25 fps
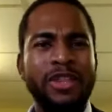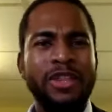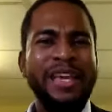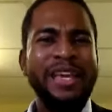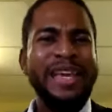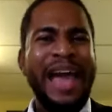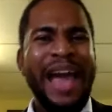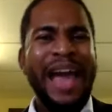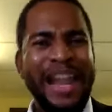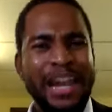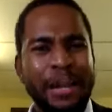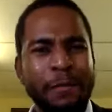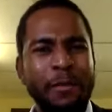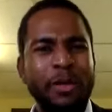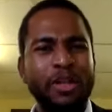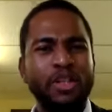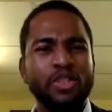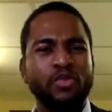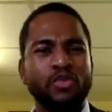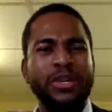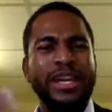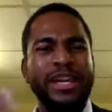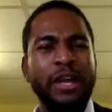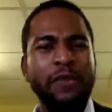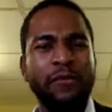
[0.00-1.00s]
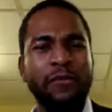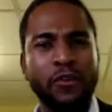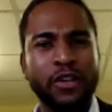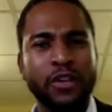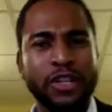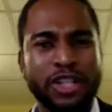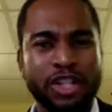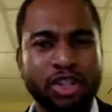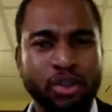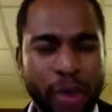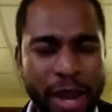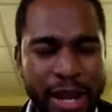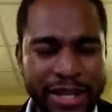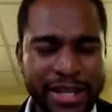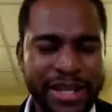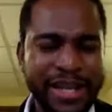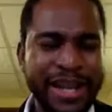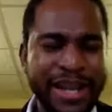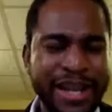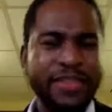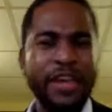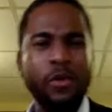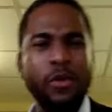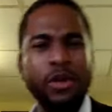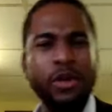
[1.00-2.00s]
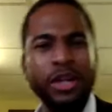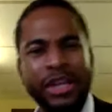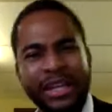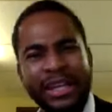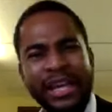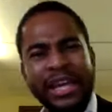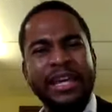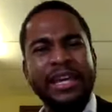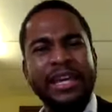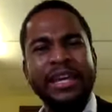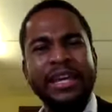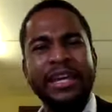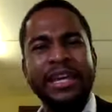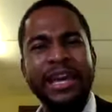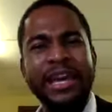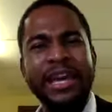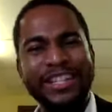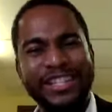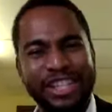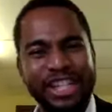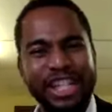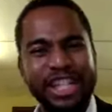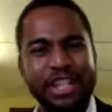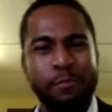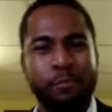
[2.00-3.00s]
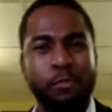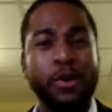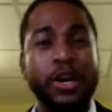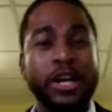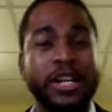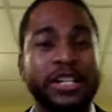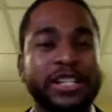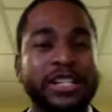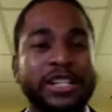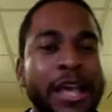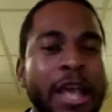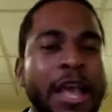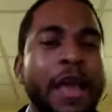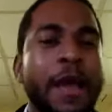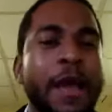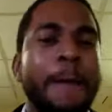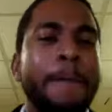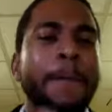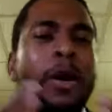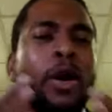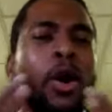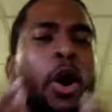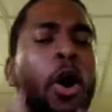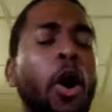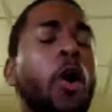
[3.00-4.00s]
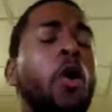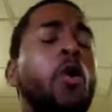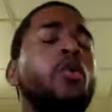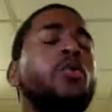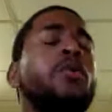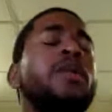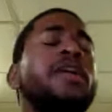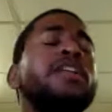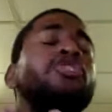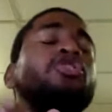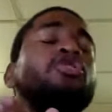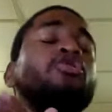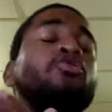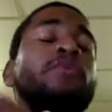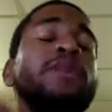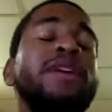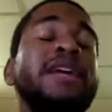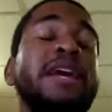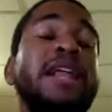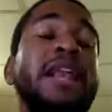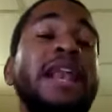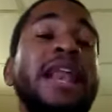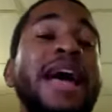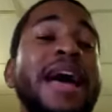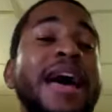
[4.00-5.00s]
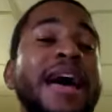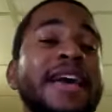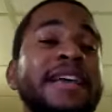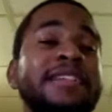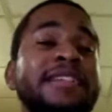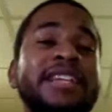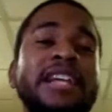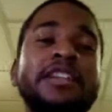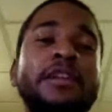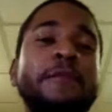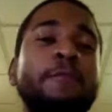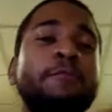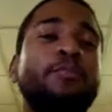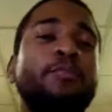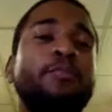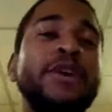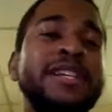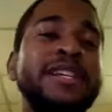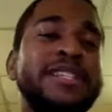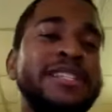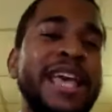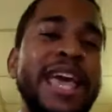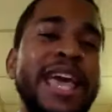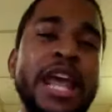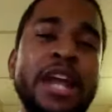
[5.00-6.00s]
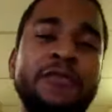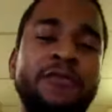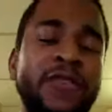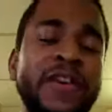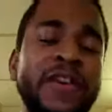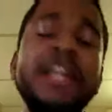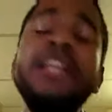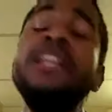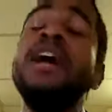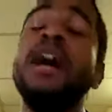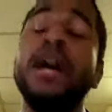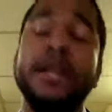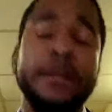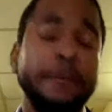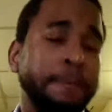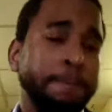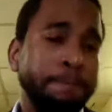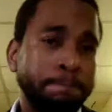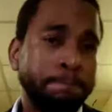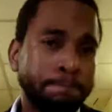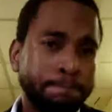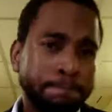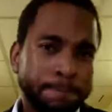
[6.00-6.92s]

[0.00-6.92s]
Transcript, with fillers: The animals would get frustrated and they would kick against these pricks, but only only to realize that the pricks ain't feel nothing.